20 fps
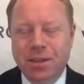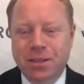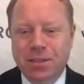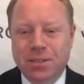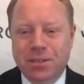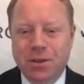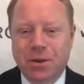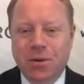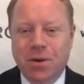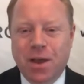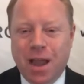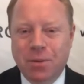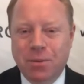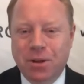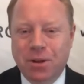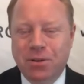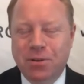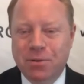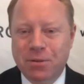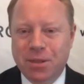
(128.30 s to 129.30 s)
so i would
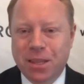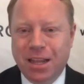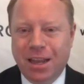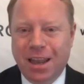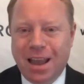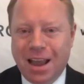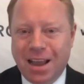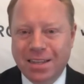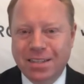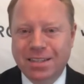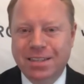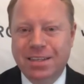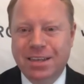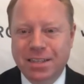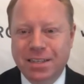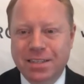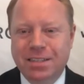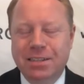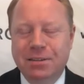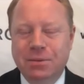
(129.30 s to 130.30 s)
agree with the last
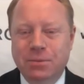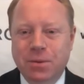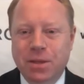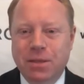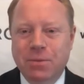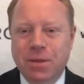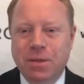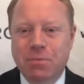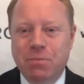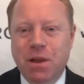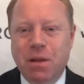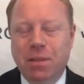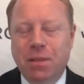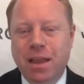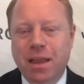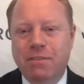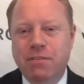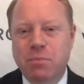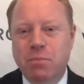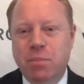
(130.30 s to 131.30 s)
guest that we, we probably
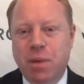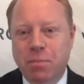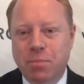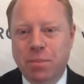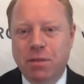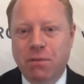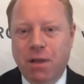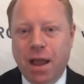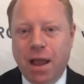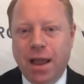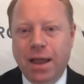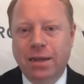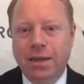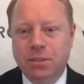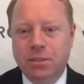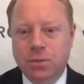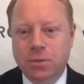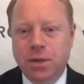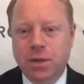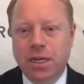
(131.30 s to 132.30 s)
have a bumpy ride
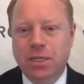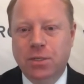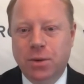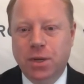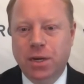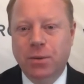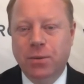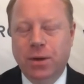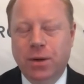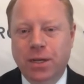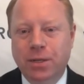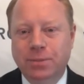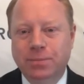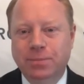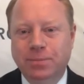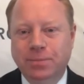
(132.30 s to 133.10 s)
in 2021